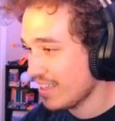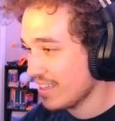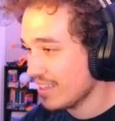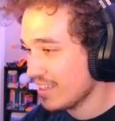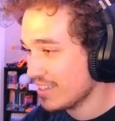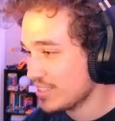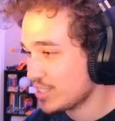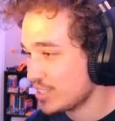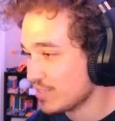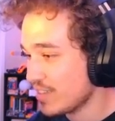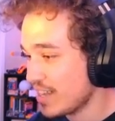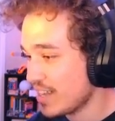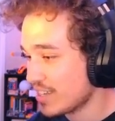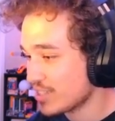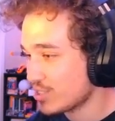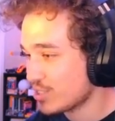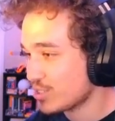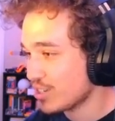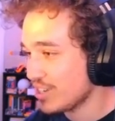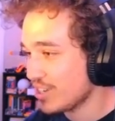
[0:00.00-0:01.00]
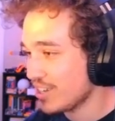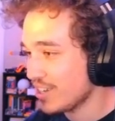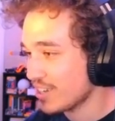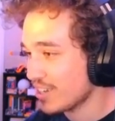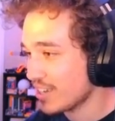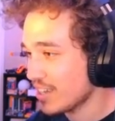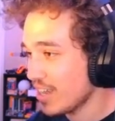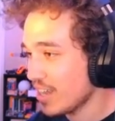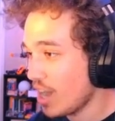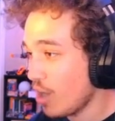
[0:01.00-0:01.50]
Shyvana strong.
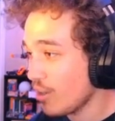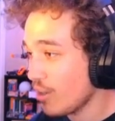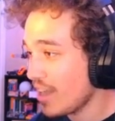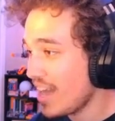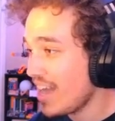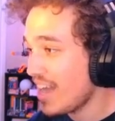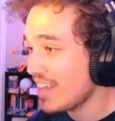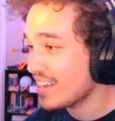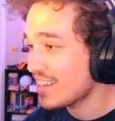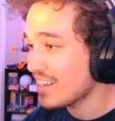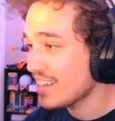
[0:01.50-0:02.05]
Oh god!